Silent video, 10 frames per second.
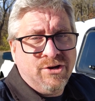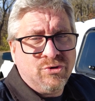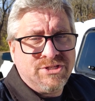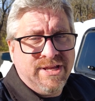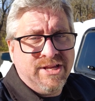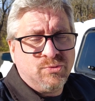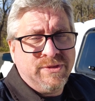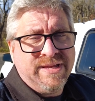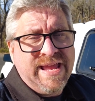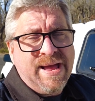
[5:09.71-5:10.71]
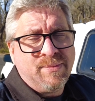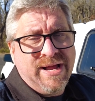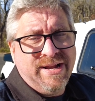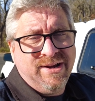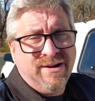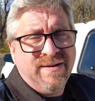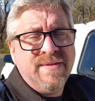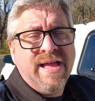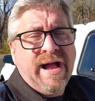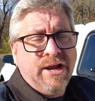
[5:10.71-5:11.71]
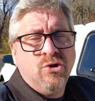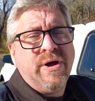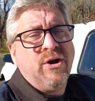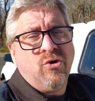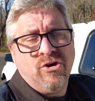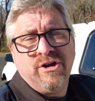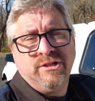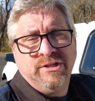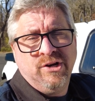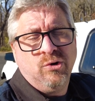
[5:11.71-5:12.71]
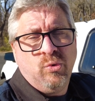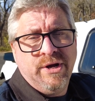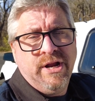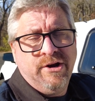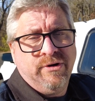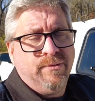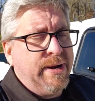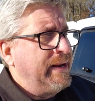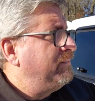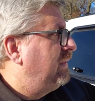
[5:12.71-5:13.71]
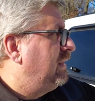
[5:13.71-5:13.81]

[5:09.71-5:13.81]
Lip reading: of interesting is when the cap got here, I knew I ordered a Lear 100, right?